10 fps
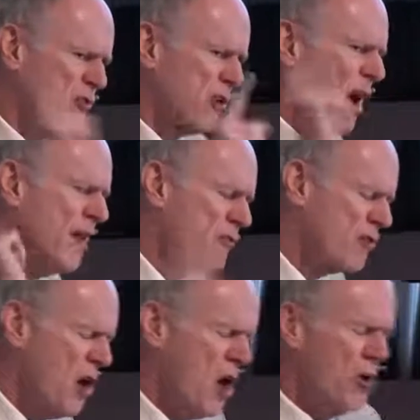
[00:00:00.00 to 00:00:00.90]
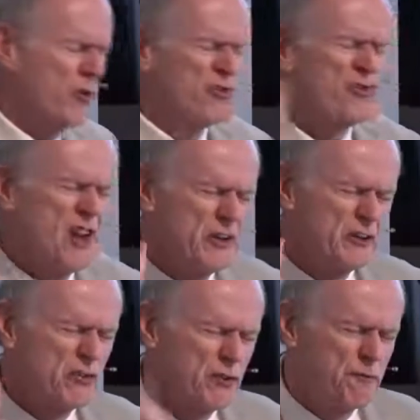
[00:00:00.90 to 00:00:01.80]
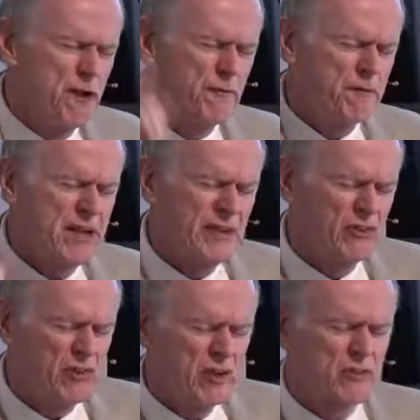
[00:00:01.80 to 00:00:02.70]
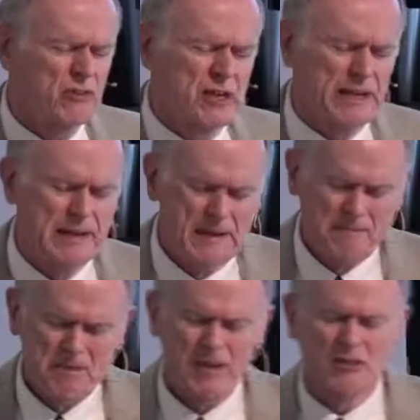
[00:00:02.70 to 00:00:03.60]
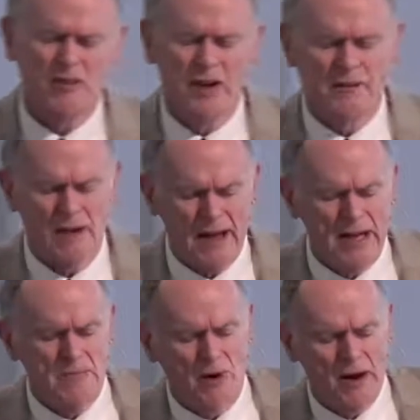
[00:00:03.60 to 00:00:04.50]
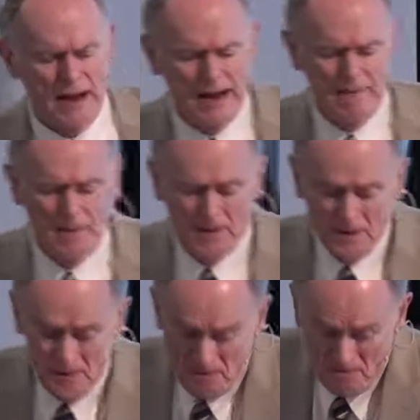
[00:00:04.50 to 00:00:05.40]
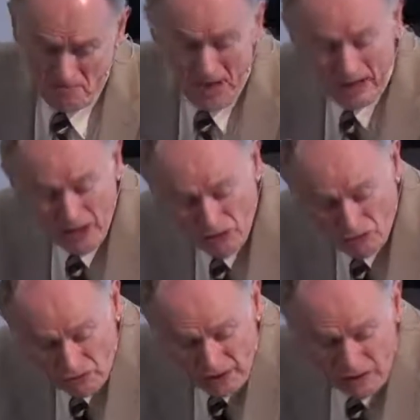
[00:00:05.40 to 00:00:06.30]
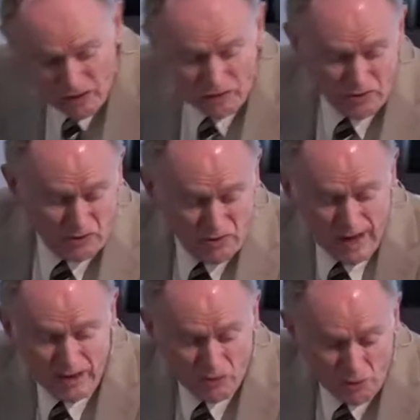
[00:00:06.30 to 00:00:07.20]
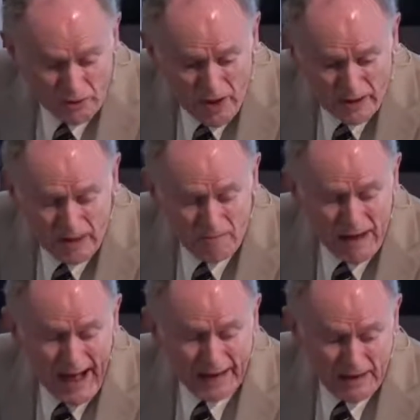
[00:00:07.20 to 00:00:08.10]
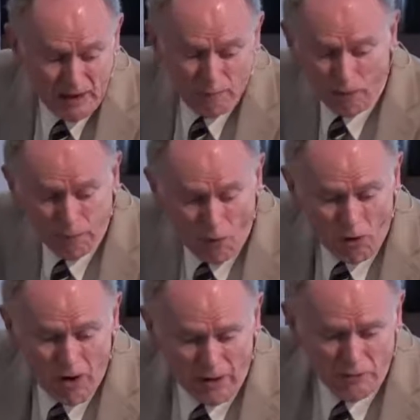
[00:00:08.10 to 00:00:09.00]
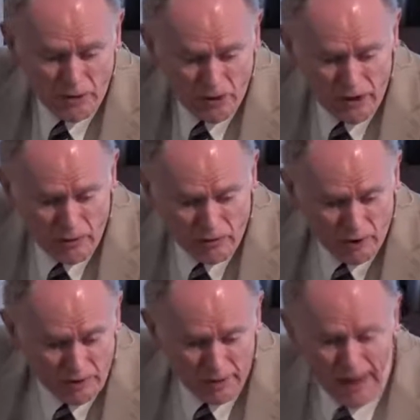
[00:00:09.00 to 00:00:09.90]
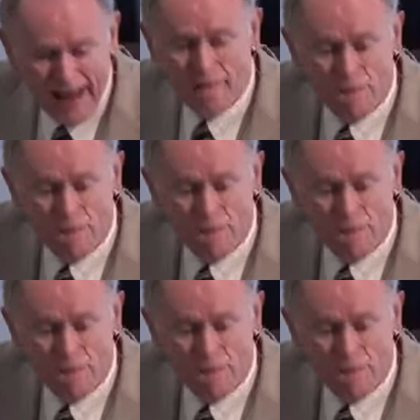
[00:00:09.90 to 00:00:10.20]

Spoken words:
God shows. Genesis 15:16. He said to Abraham that his descendants would not come back for 400 years to the land,